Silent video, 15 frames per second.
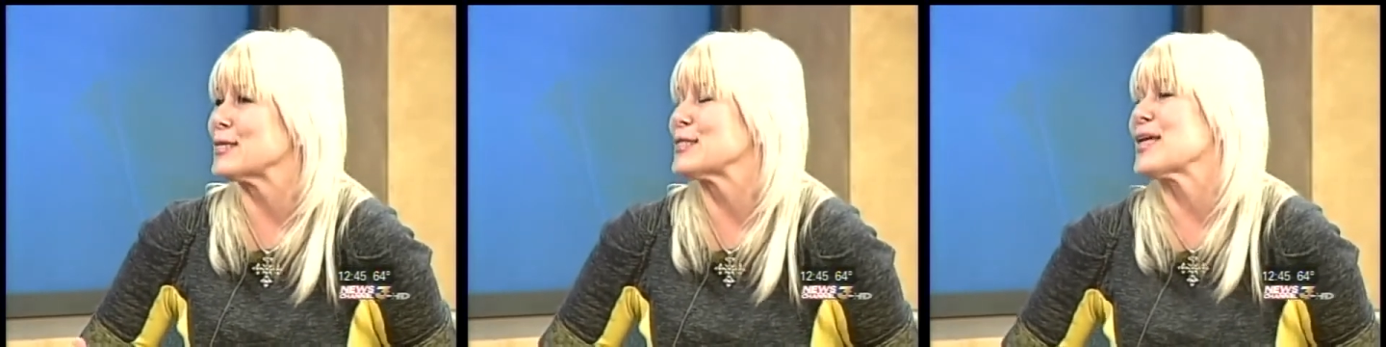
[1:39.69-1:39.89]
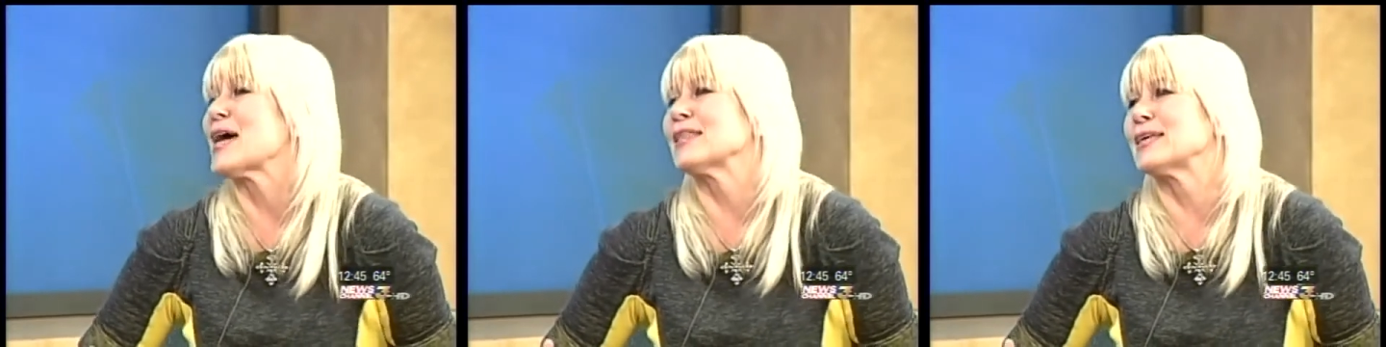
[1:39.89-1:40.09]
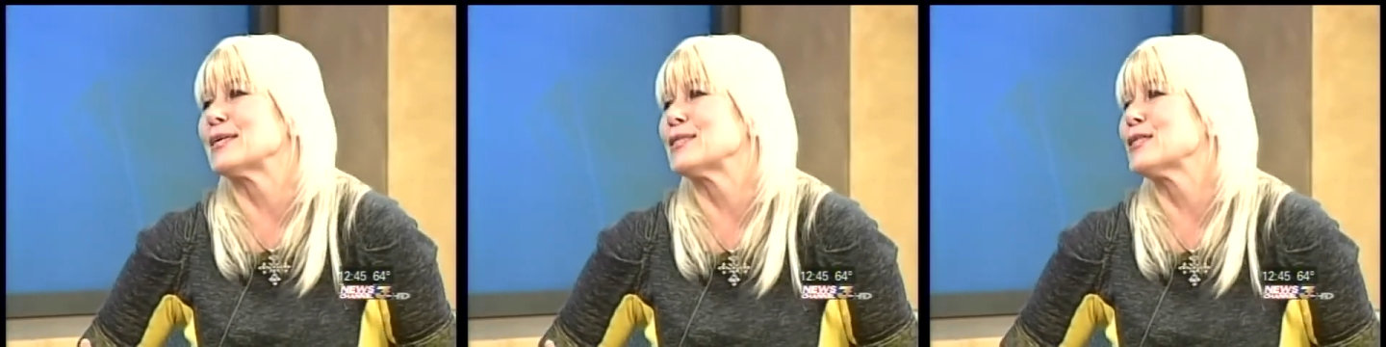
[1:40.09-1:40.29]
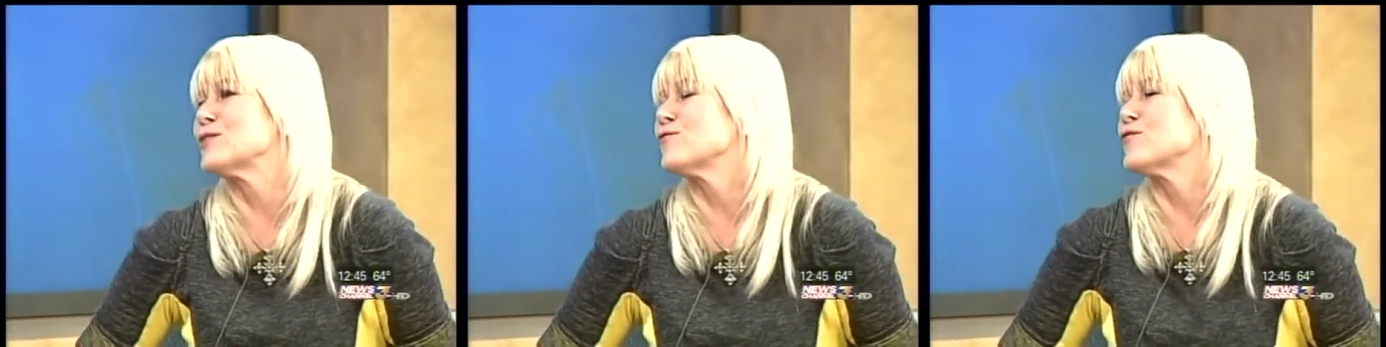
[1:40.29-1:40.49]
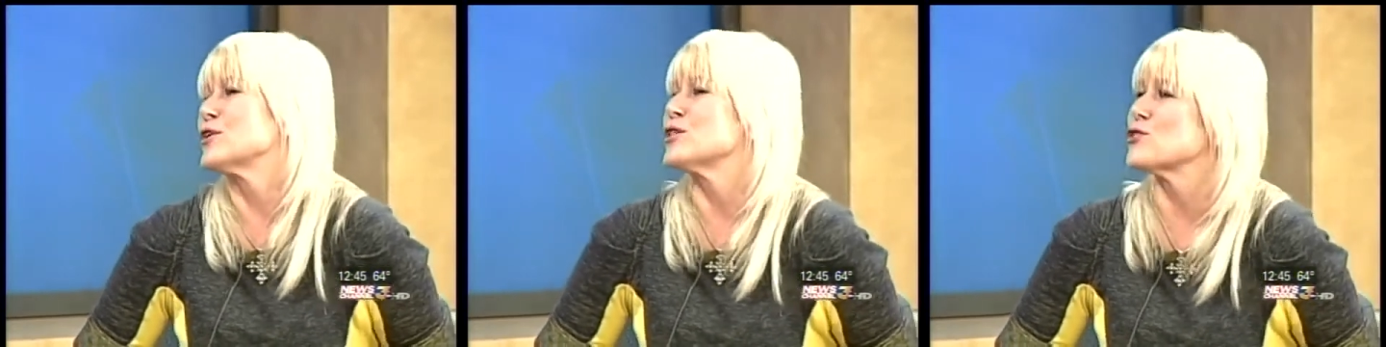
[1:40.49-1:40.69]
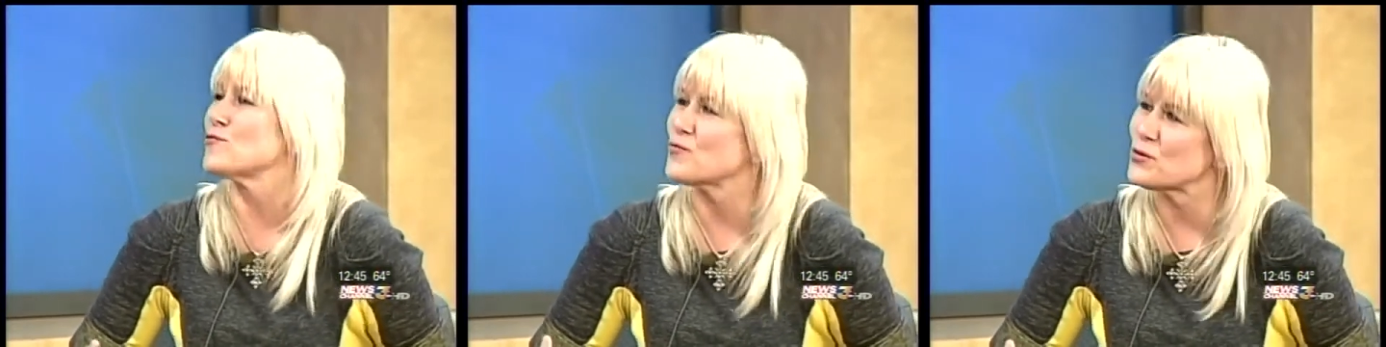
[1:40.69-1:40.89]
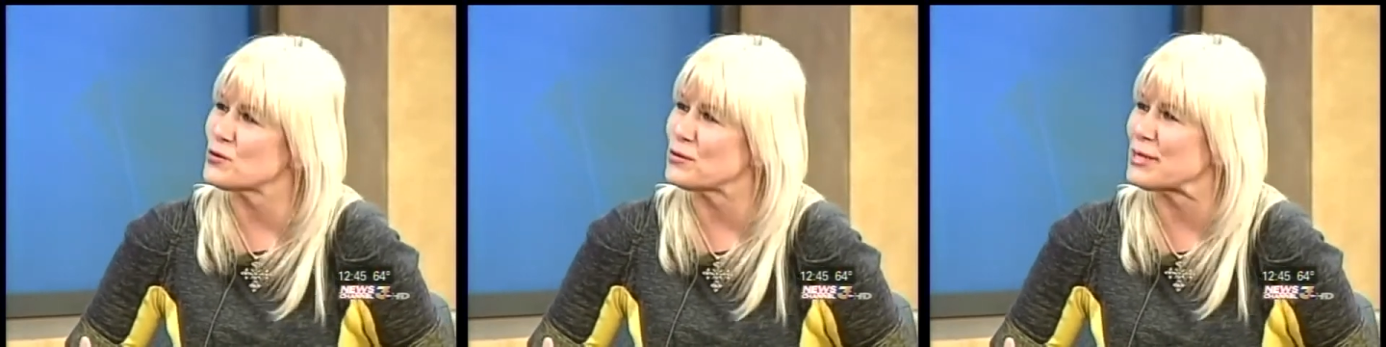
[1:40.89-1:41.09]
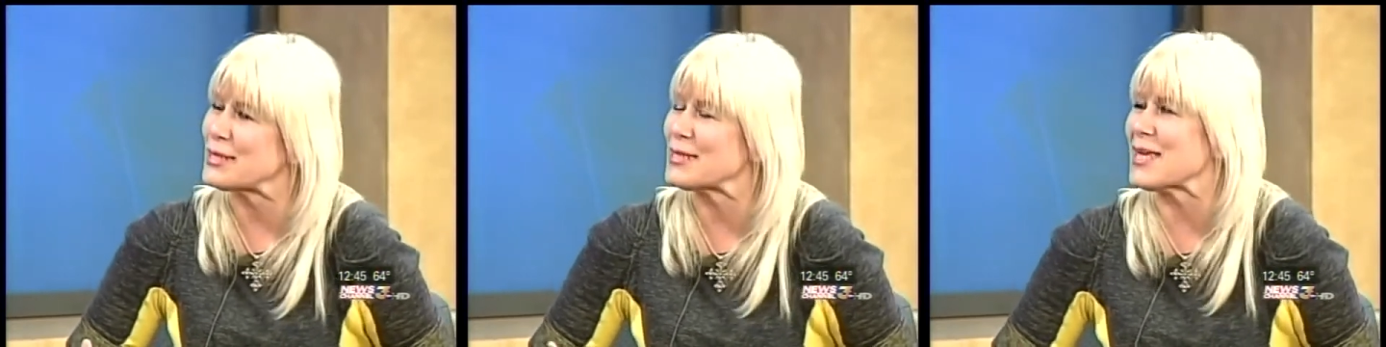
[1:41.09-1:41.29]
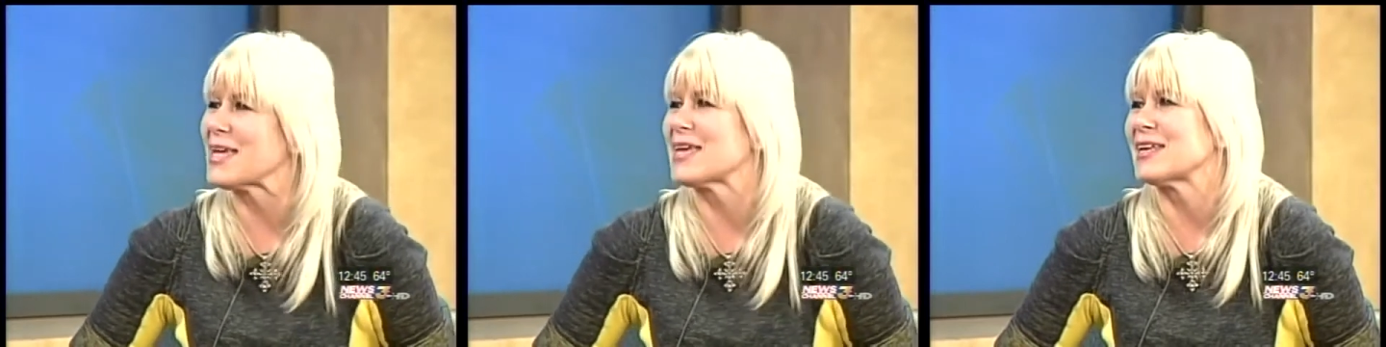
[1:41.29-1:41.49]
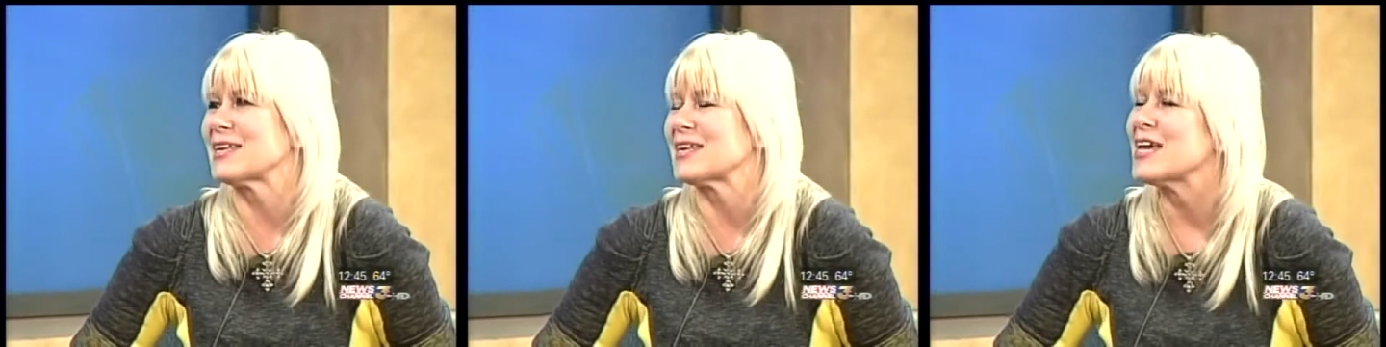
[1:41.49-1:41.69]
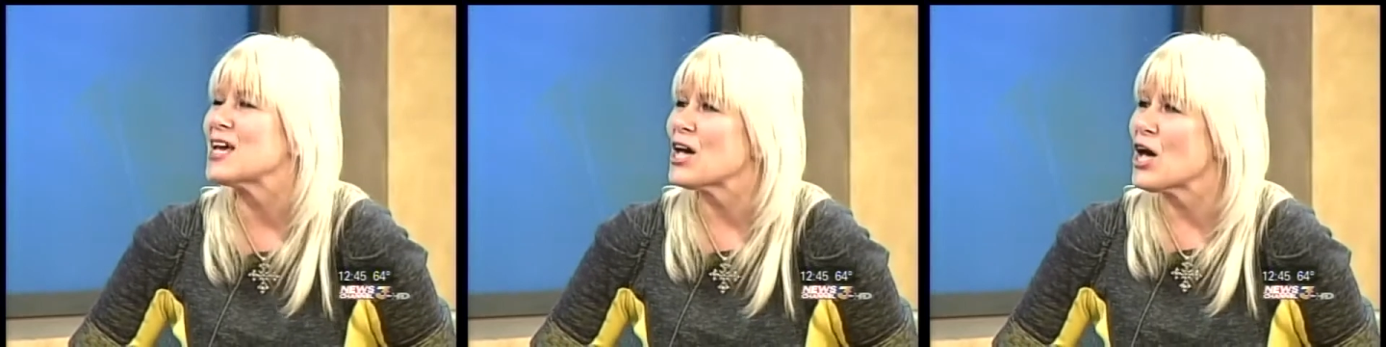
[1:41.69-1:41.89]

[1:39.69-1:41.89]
salads and fresh fruits and